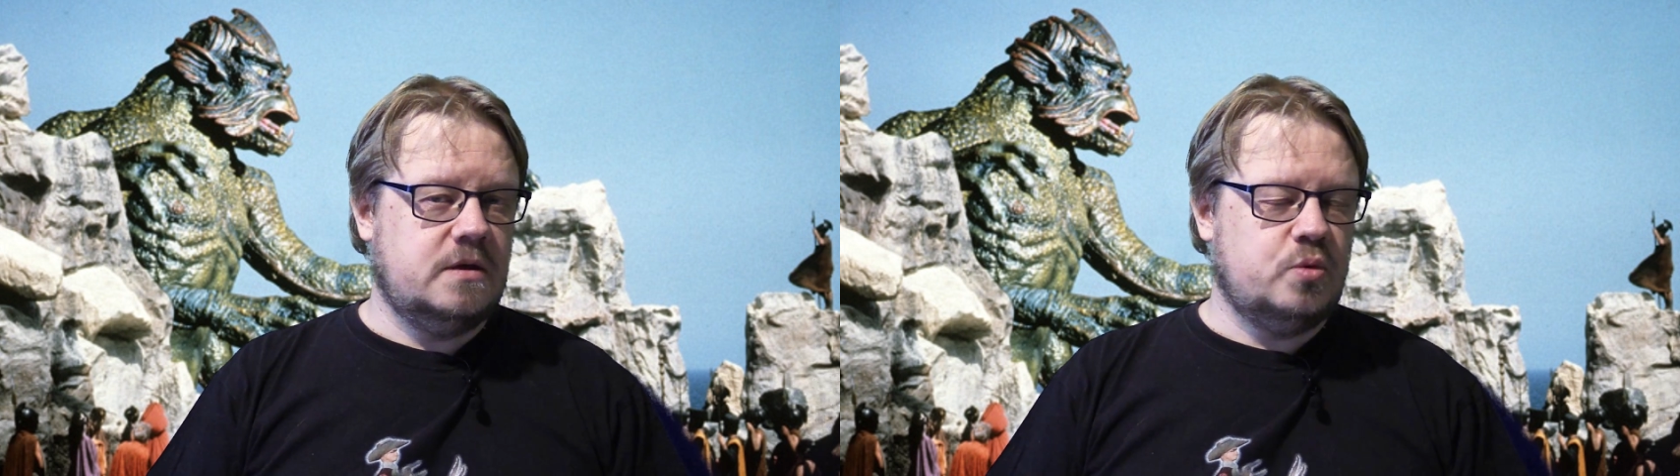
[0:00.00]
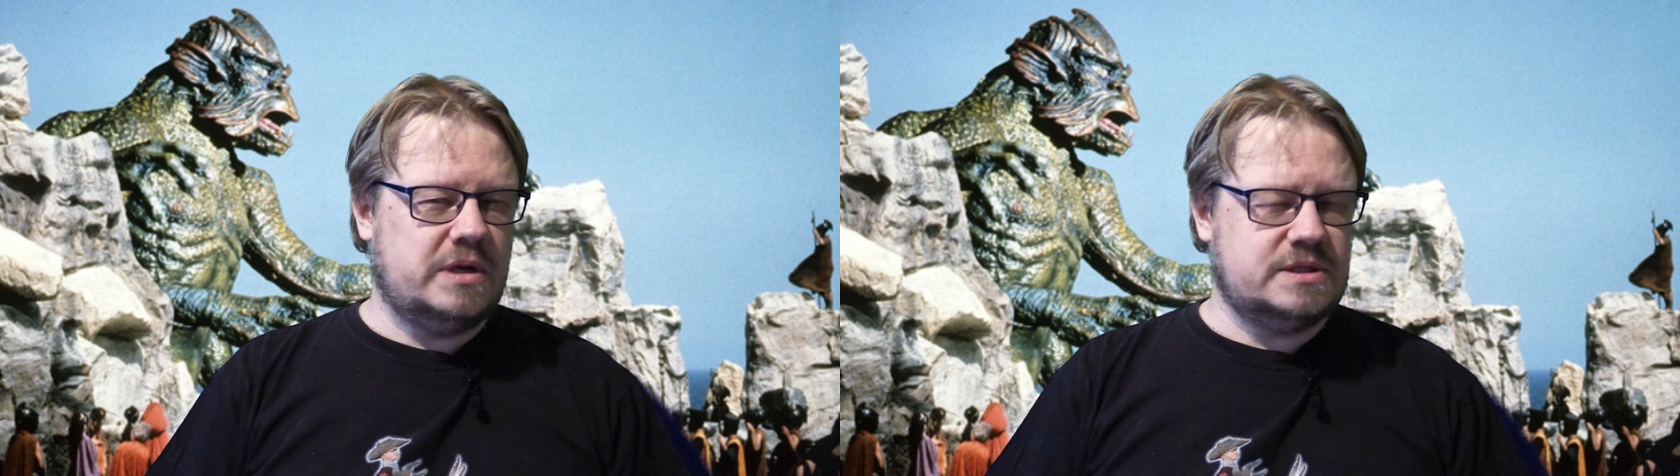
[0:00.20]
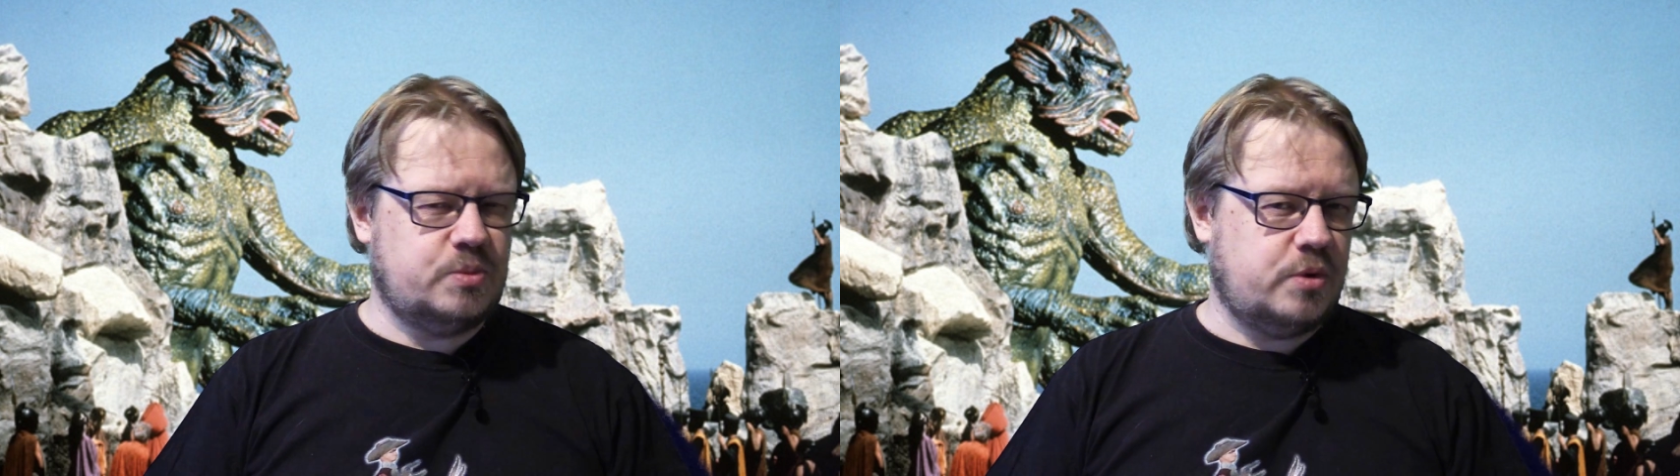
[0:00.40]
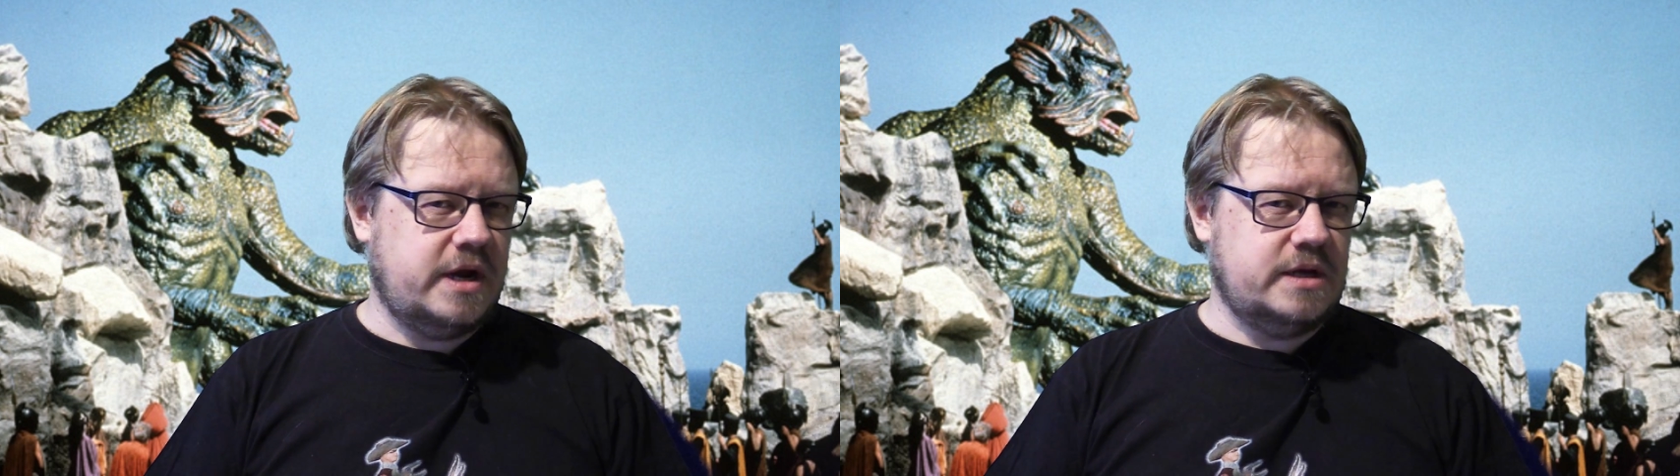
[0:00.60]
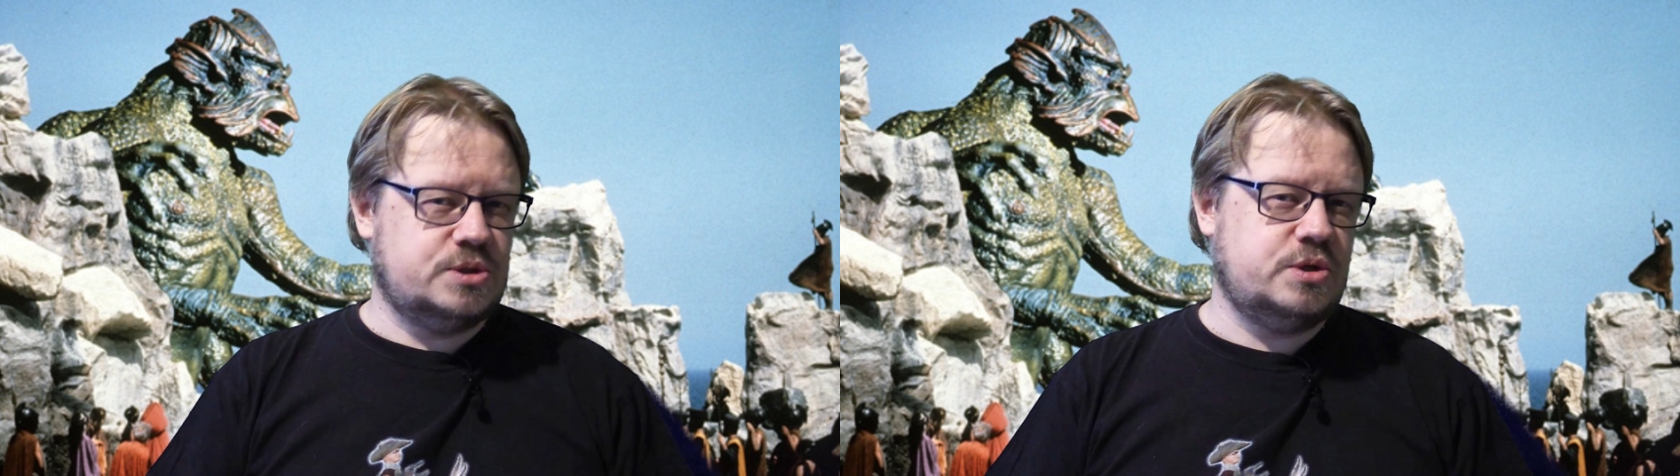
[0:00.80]
Willis
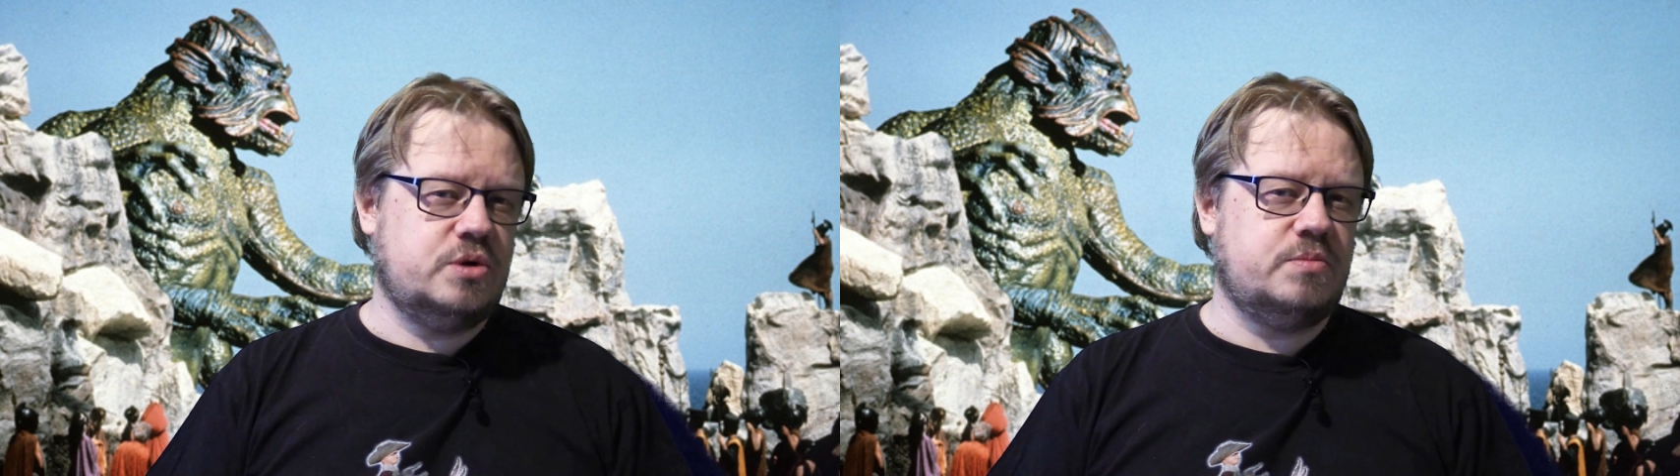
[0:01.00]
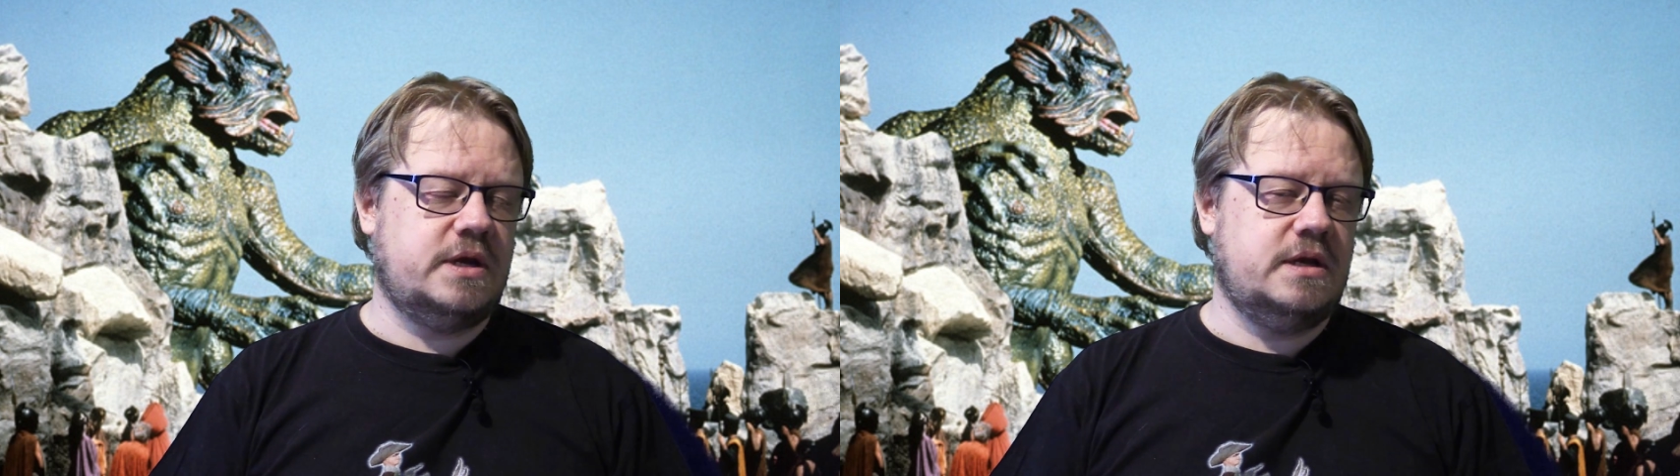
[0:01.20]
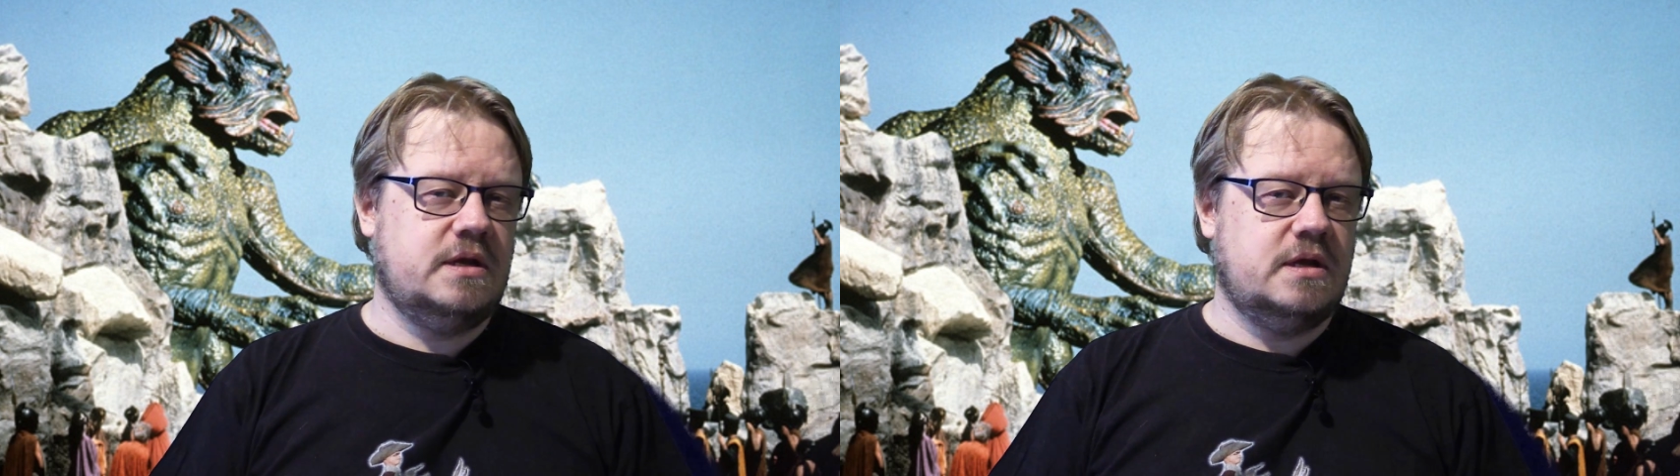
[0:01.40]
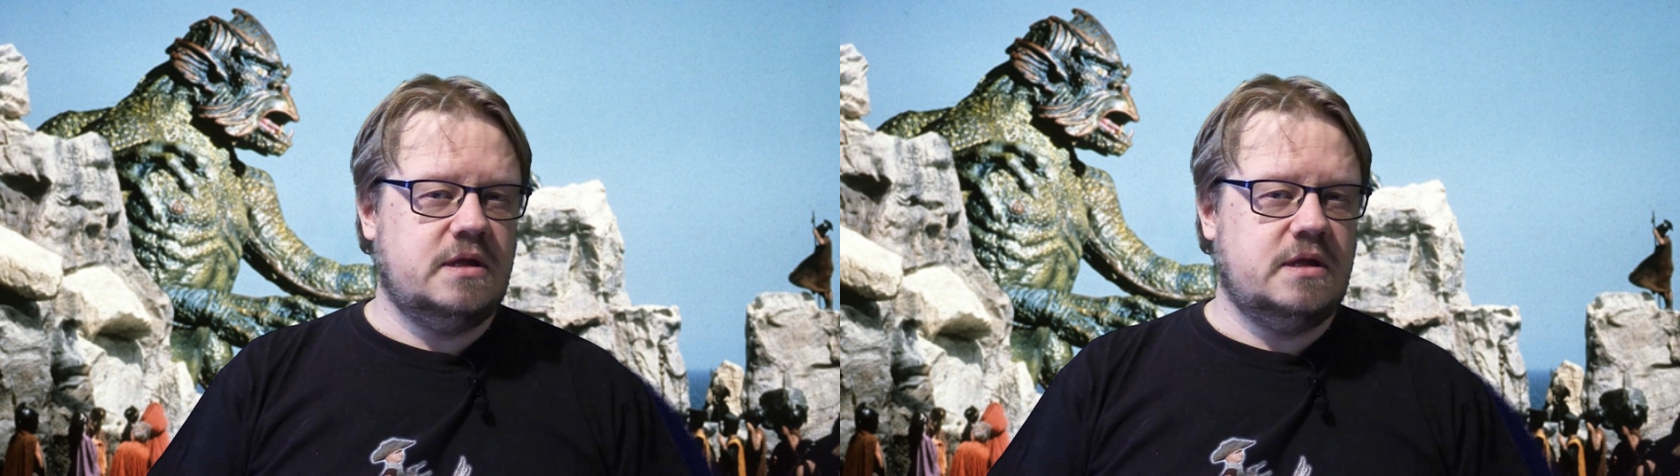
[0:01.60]
OBrien showed me